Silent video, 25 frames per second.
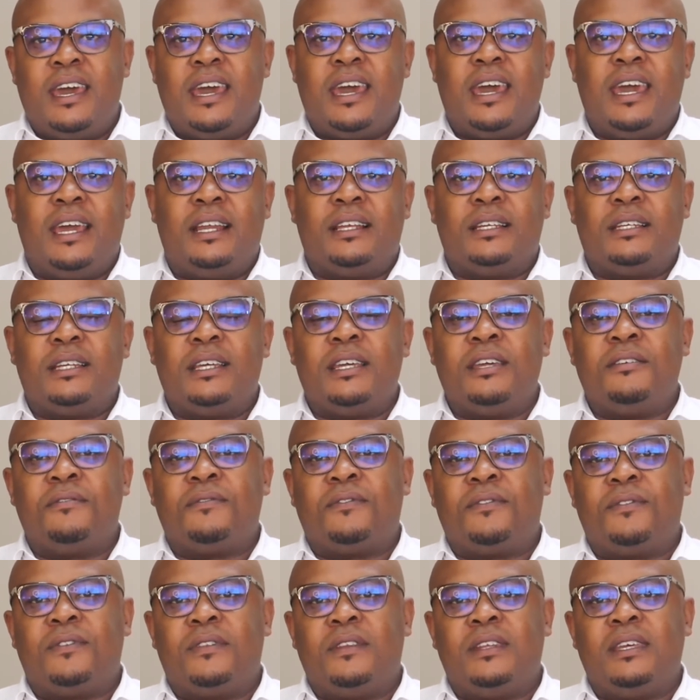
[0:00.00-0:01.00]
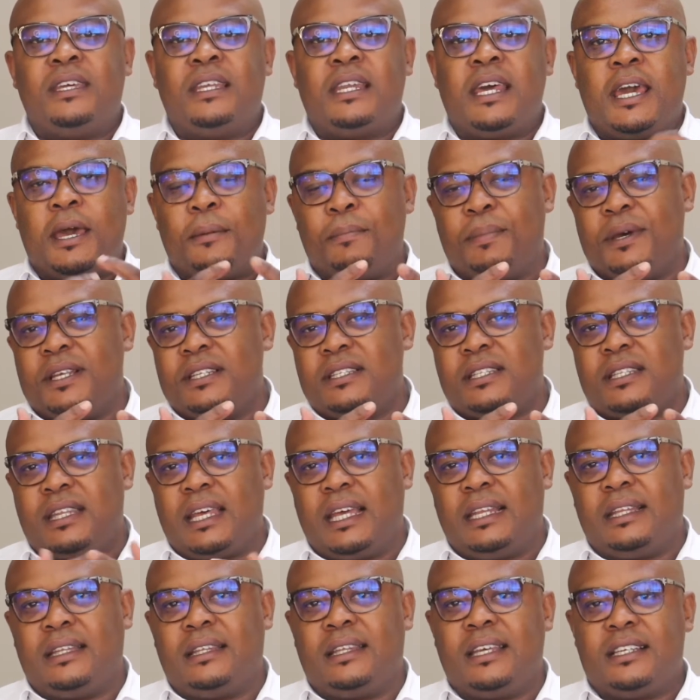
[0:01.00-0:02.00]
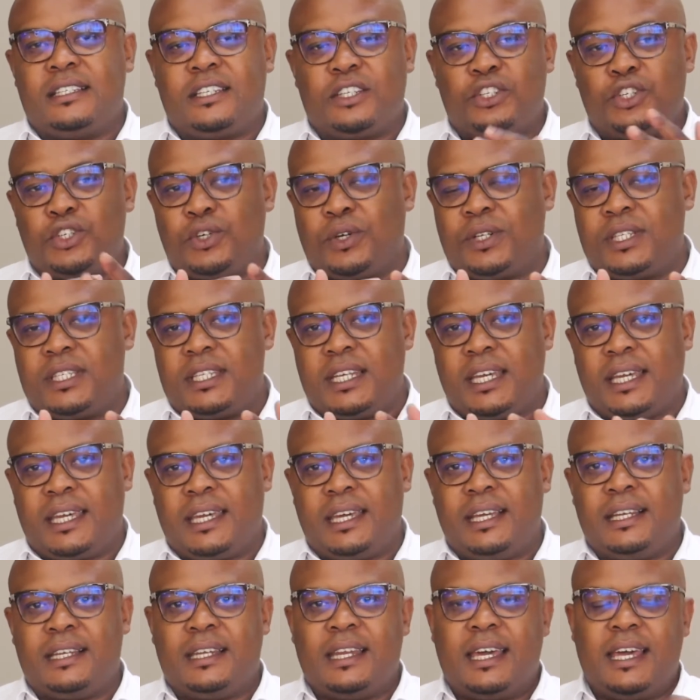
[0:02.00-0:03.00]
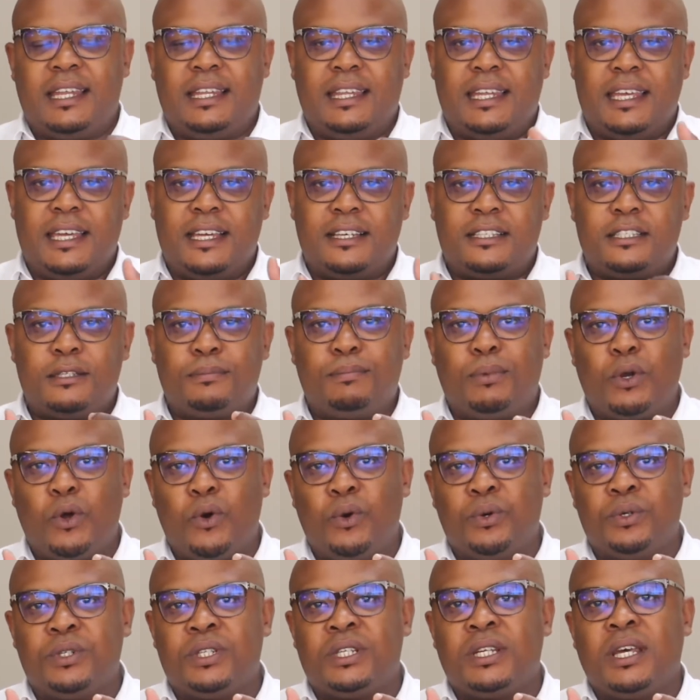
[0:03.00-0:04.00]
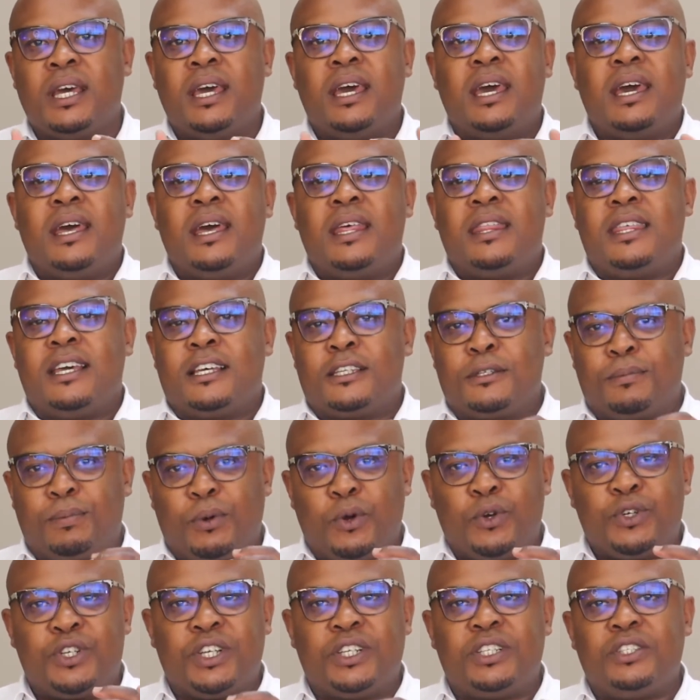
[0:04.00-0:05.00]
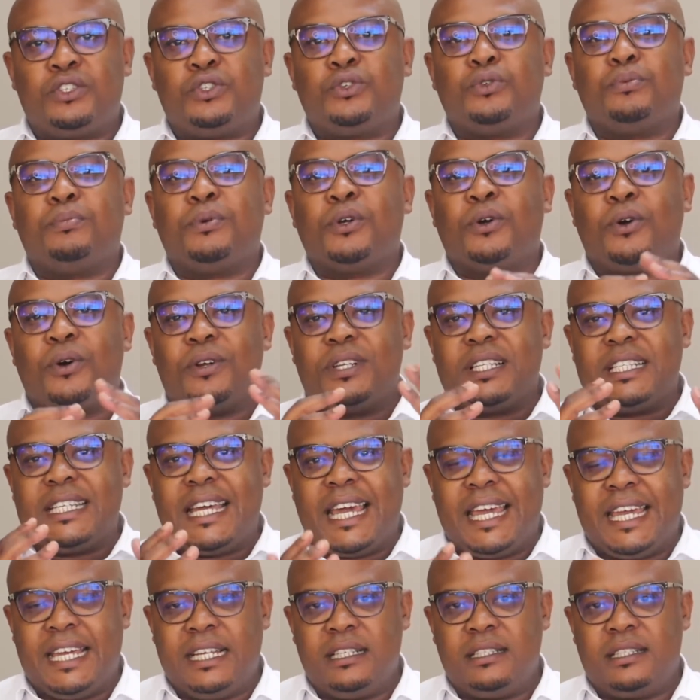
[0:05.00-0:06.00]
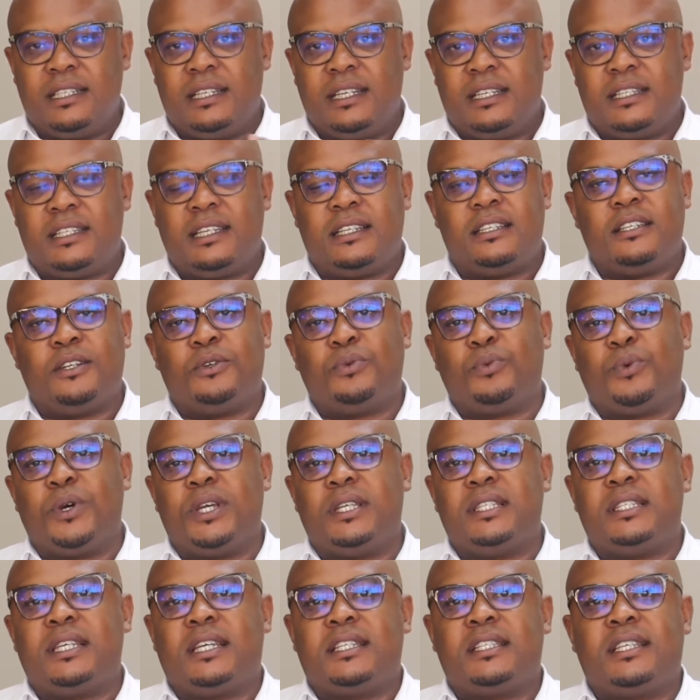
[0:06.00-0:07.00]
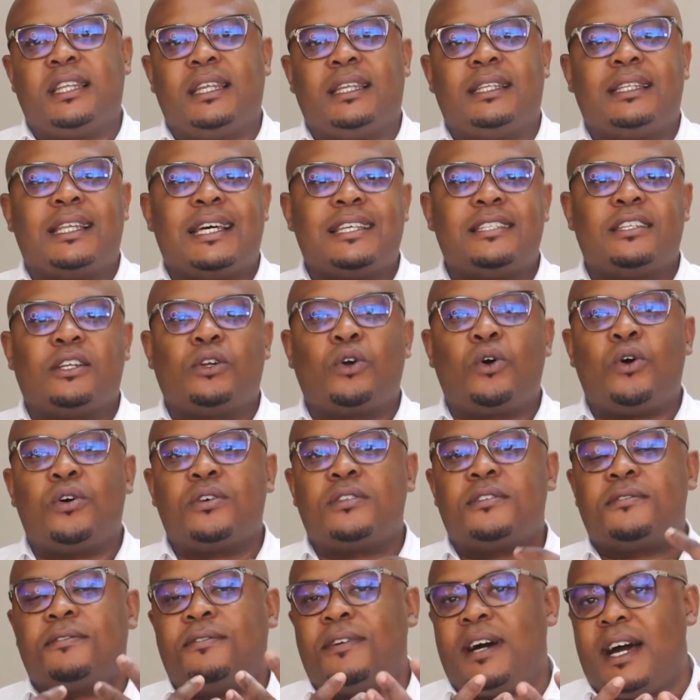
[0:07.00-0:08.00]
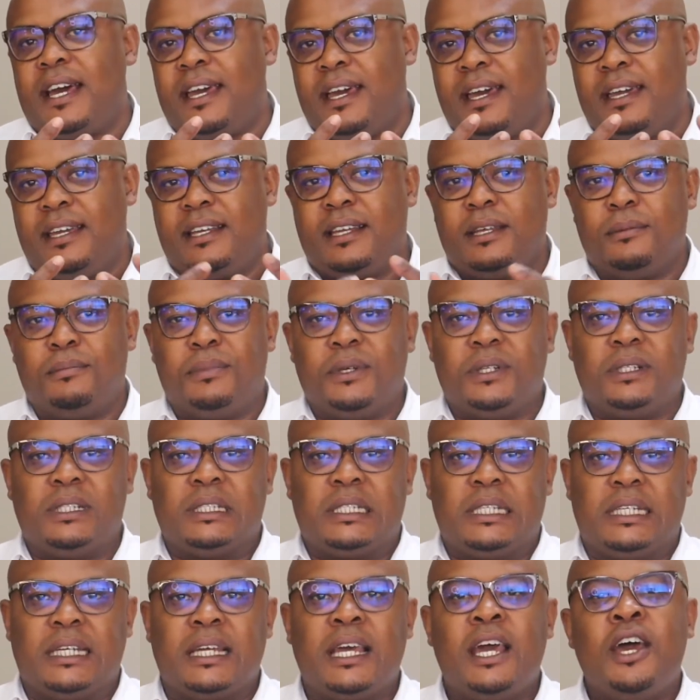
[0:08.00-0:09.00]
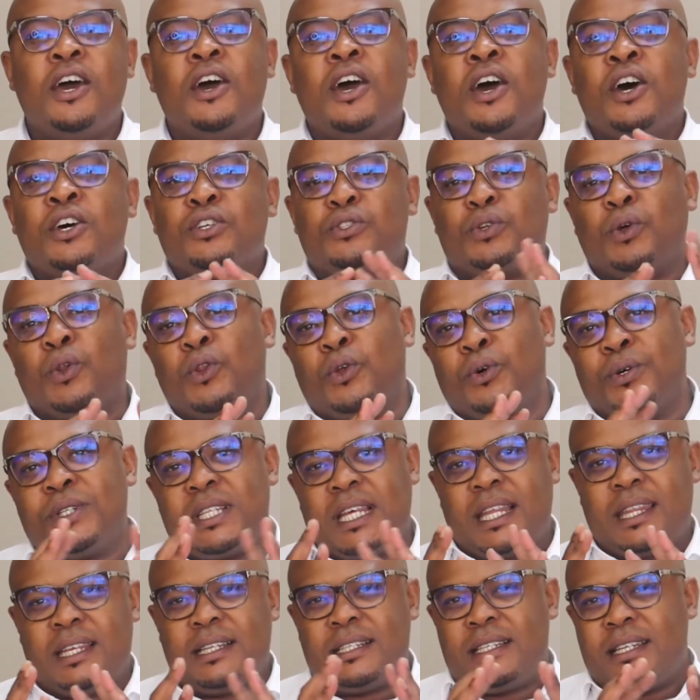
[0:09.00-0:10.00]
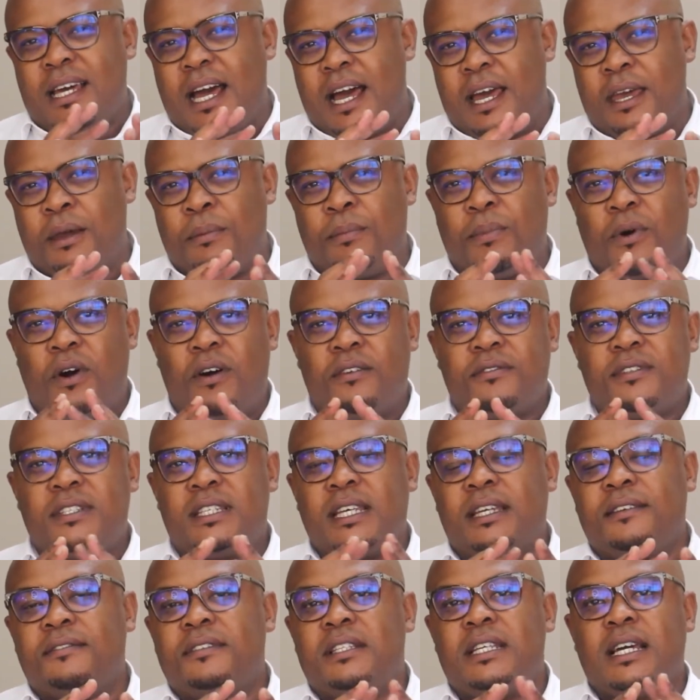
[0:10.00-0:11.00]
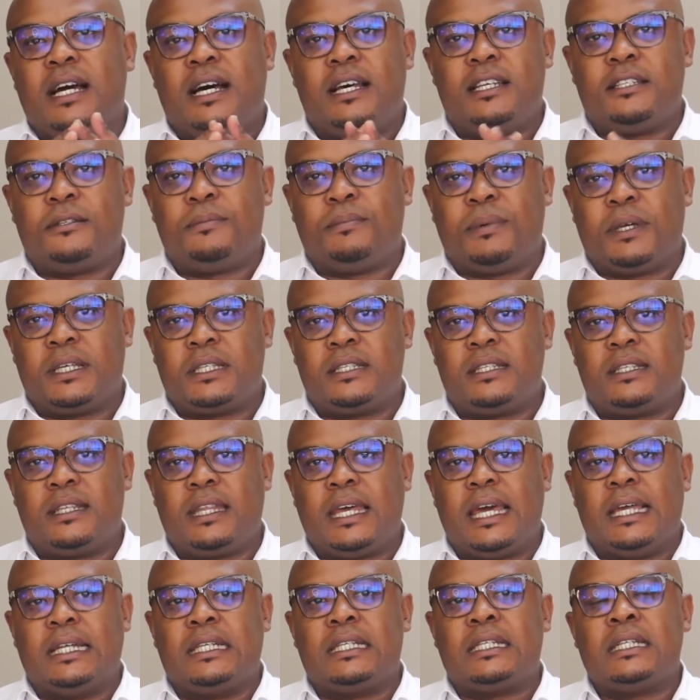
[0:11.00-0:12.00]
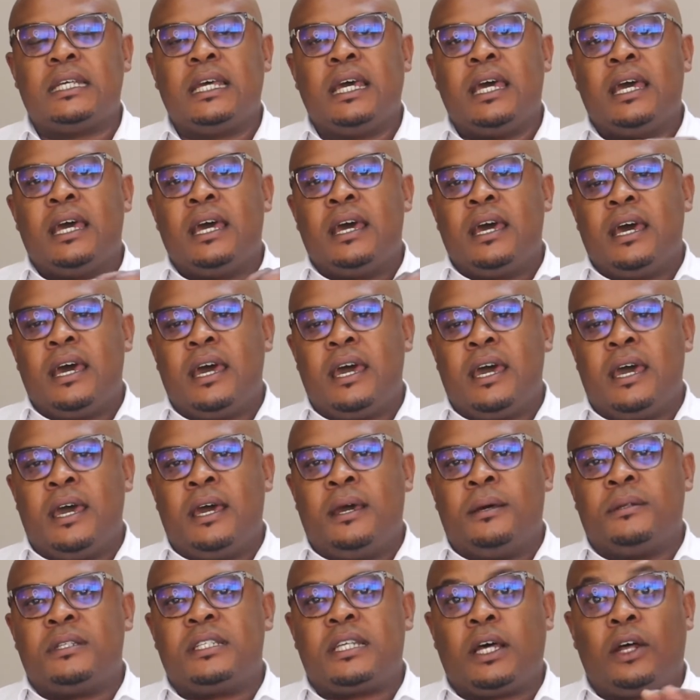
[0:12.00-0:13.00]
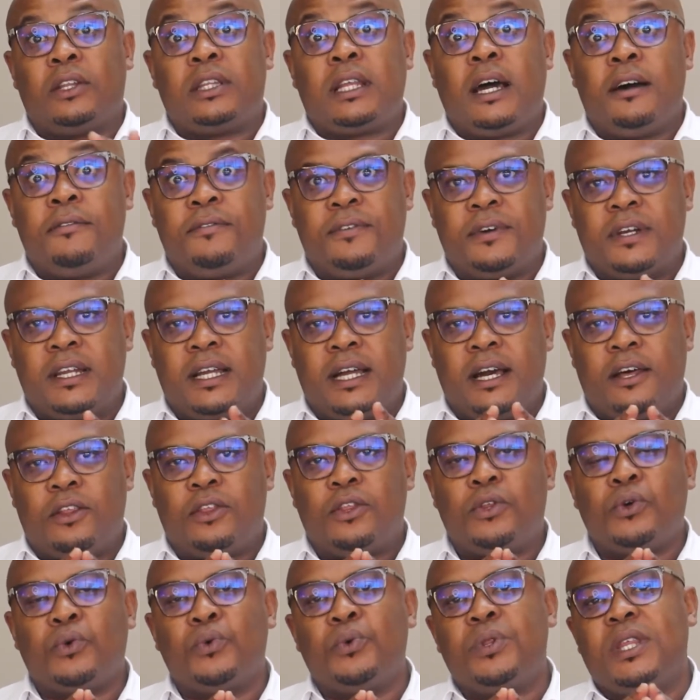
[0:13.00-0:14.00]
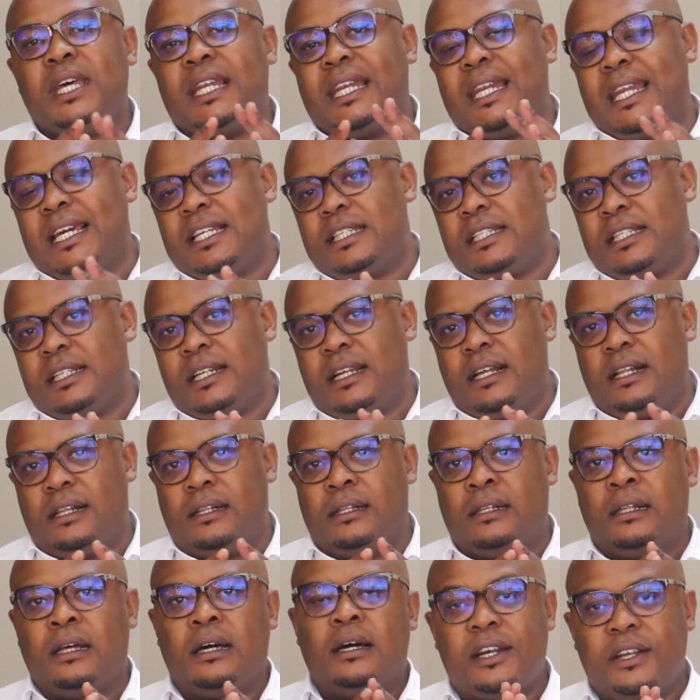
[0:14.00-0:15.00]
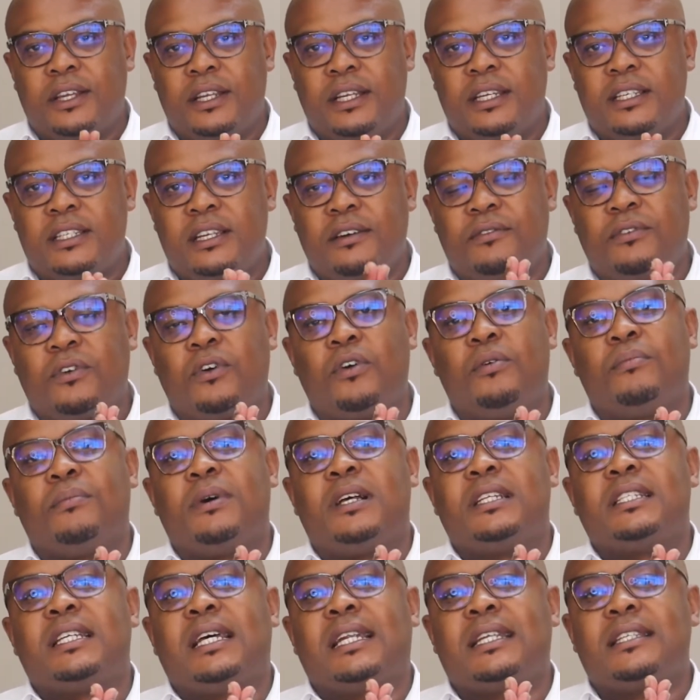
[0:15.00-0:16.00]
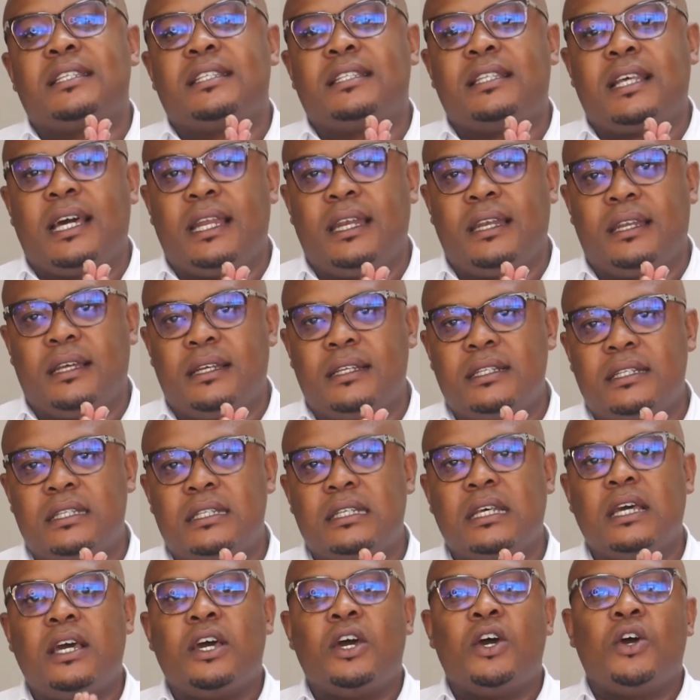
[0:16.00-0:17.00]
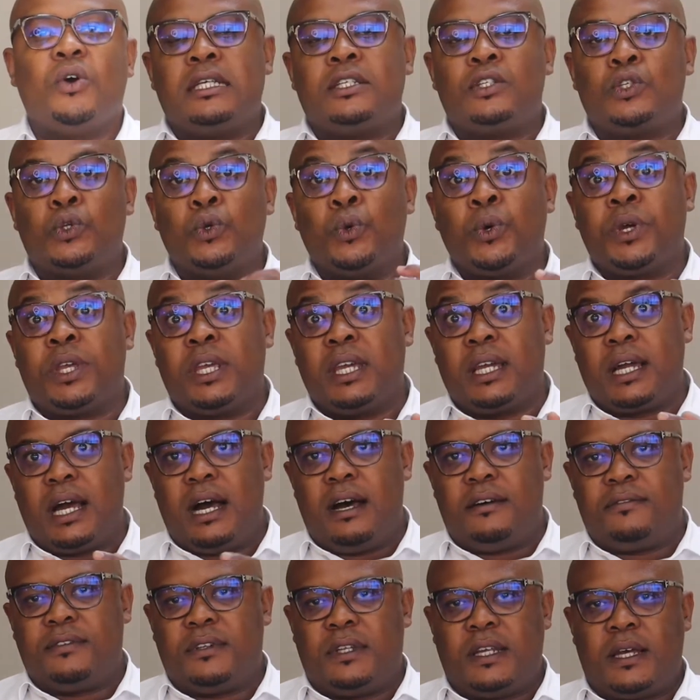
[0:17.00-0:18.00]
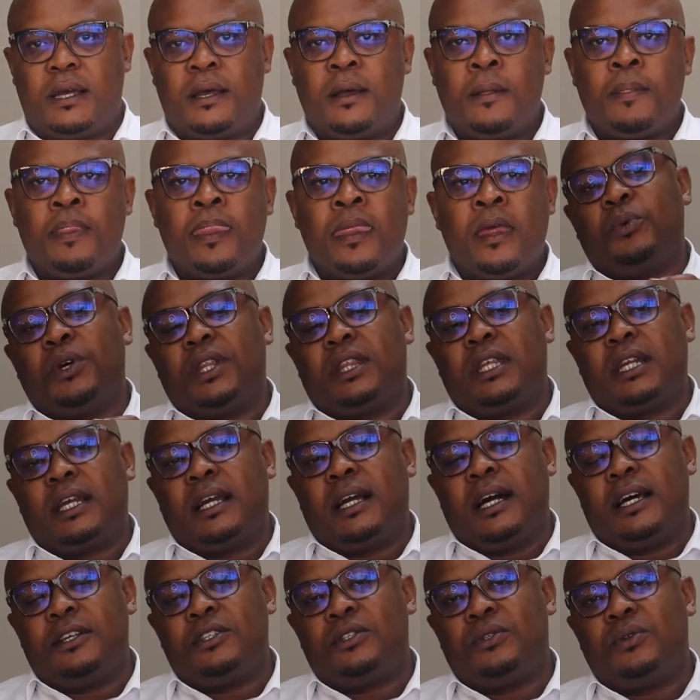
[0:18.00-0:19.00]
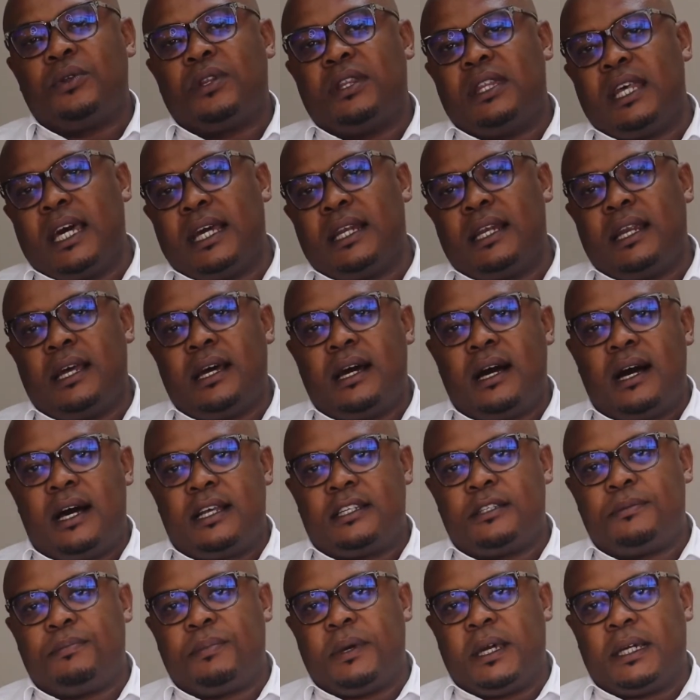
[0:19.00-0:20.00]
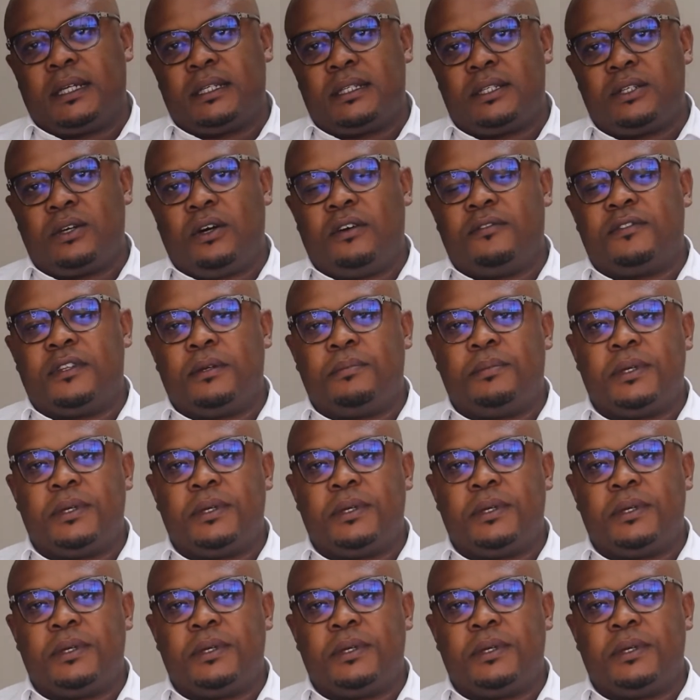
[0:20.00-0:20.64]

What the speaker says: And if it happens that there's a short circuit and they explode, the explosion should be contained in a certain way such that it doesn't cause fire in a building. So those are the type of safety aspects that South Africa, through the National Regulator of Compulsory Standards, is looking after. With regards to that aspect of the